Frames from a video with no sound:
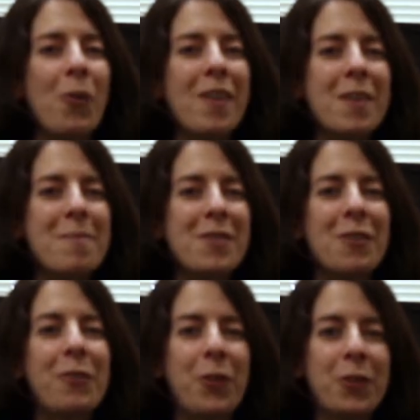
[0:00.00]
Welcome to
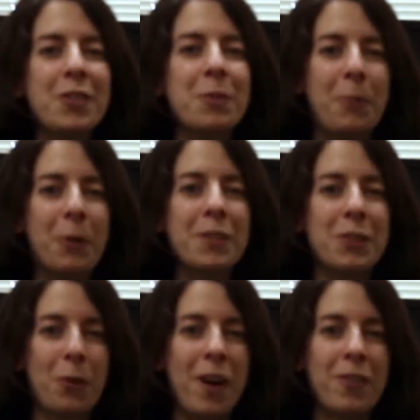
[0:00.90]
the Force Support
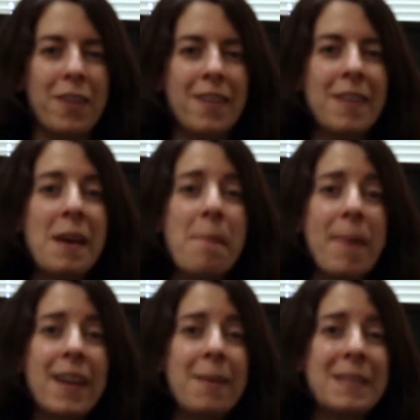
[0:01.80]
Squadron.
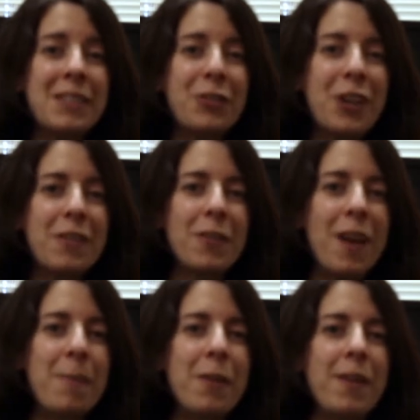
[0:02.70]
My name is Lorraine
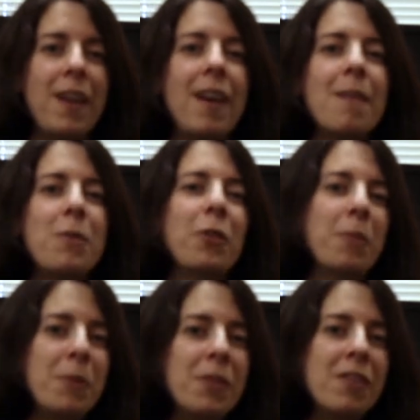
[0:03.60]
Reimer and I am your
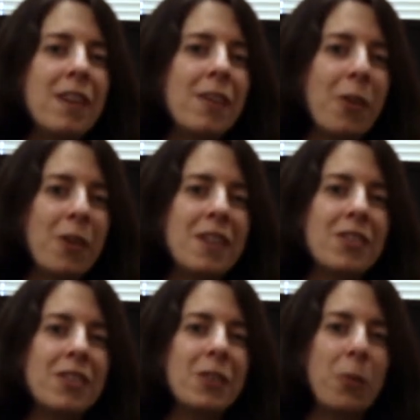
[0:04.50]
Community
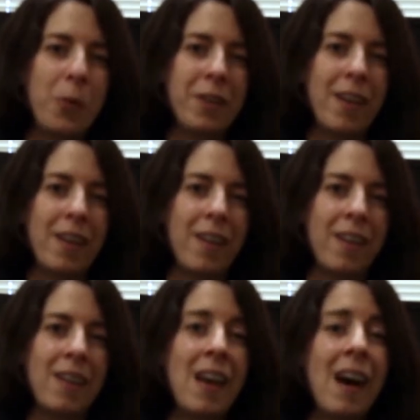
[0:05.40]
Cohesion
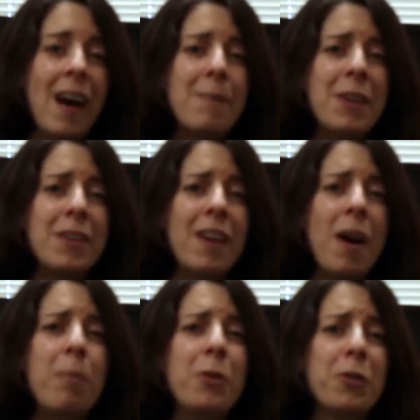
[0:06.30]
Coordinator. I'm here to
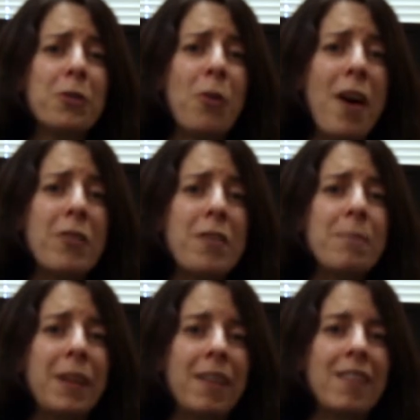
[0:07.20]
help your
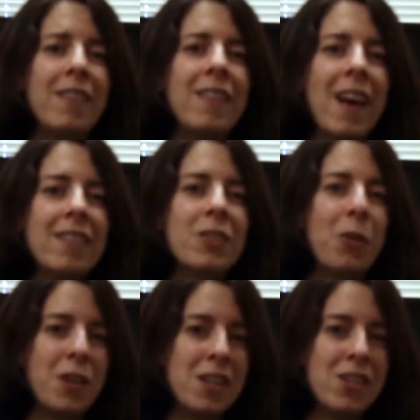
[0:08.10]
squadron plan their next
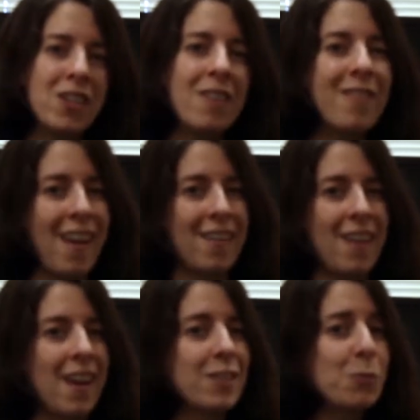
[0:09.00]
cohesion event,
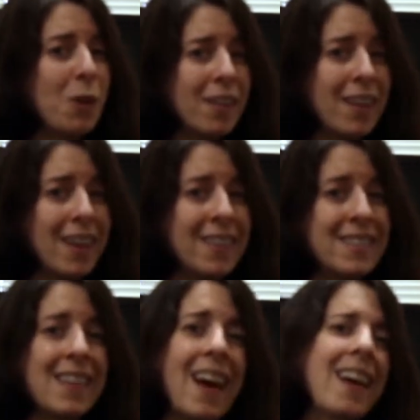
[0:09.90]
as well
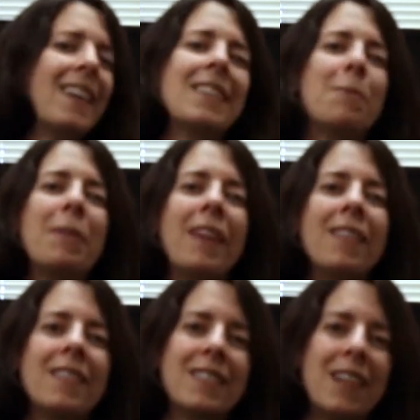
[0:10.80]
as I get to
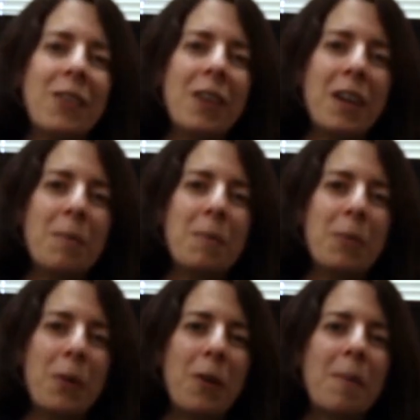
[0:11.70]
plan the Single Airman
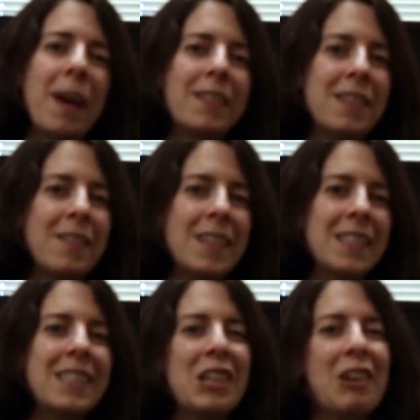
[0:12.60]
Program
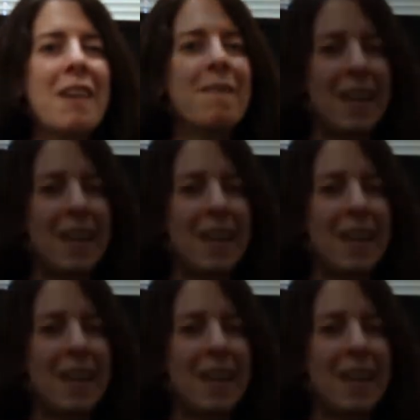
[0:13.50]
activities here at